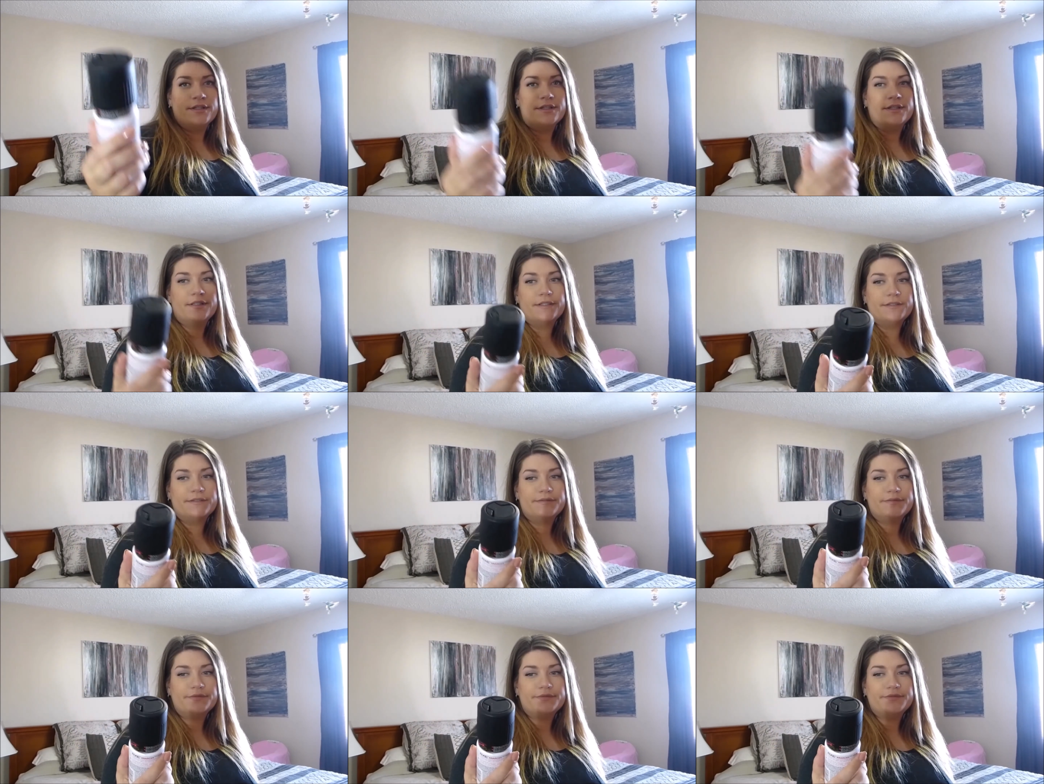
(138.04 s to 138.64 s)

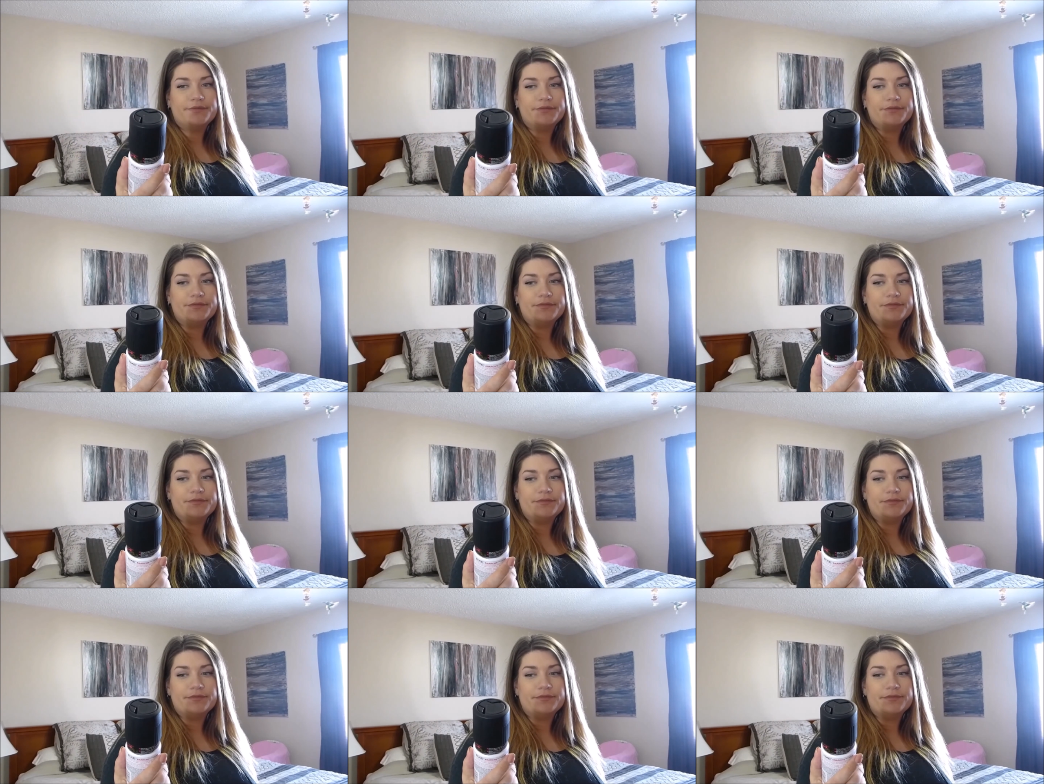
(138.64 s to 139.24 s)

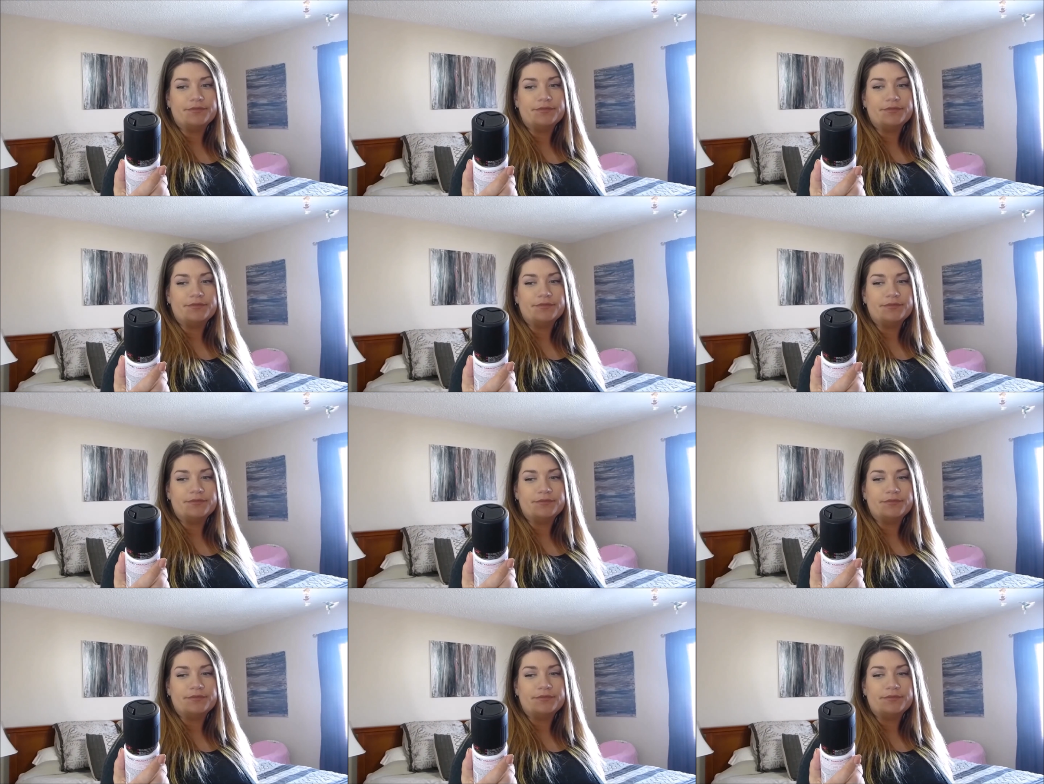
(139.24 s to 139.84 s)

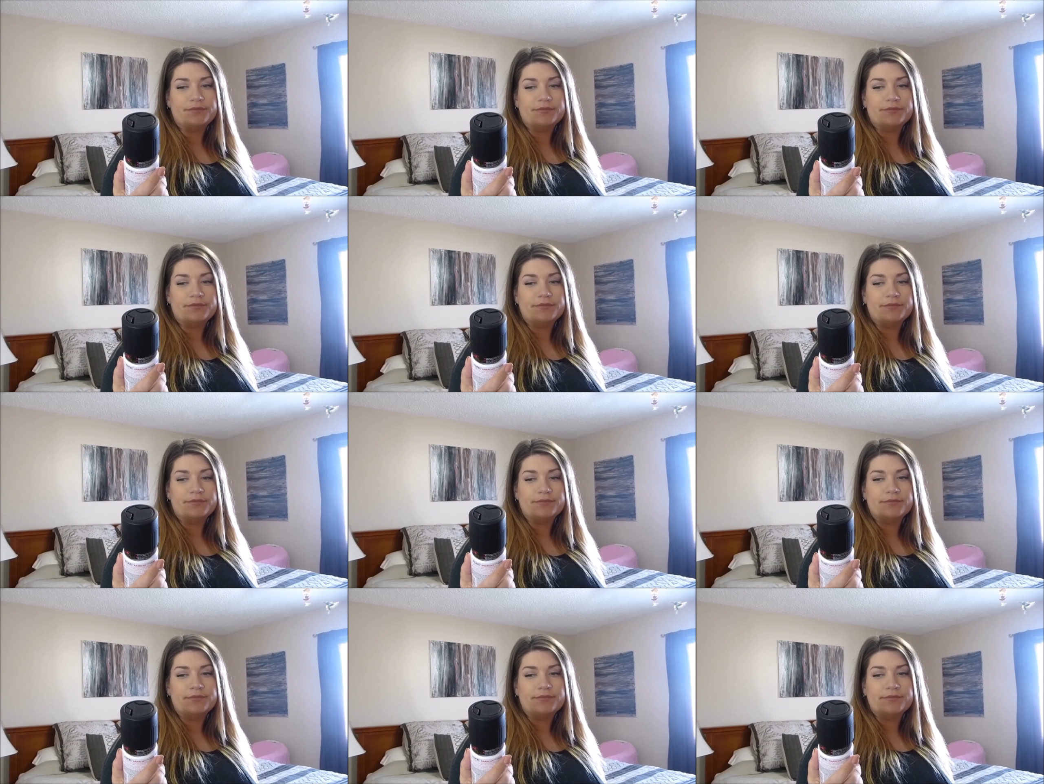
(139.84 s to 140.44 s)

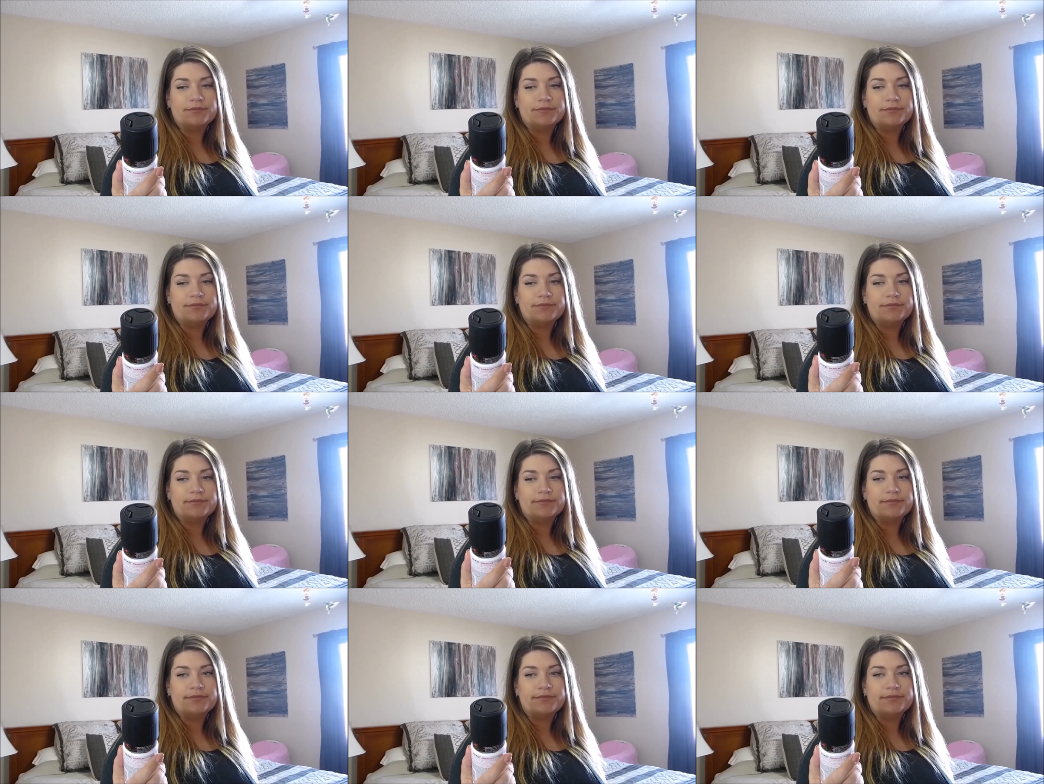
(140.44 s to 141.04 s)

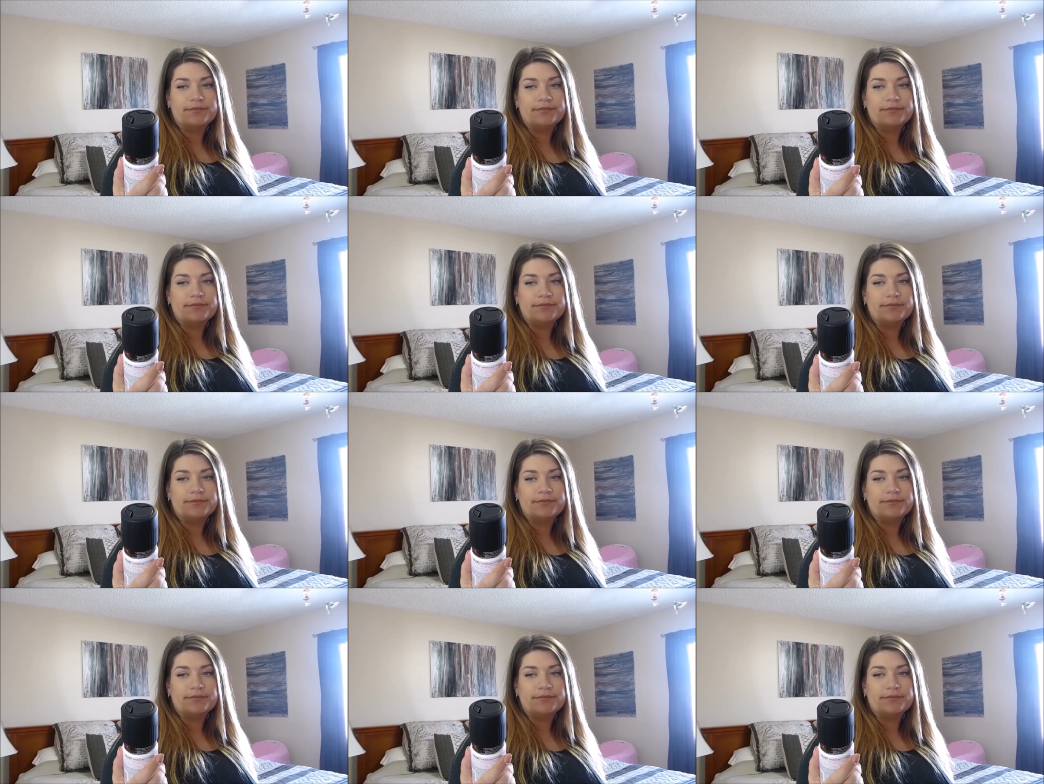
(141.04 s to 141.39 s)
No one is speaking in this clip.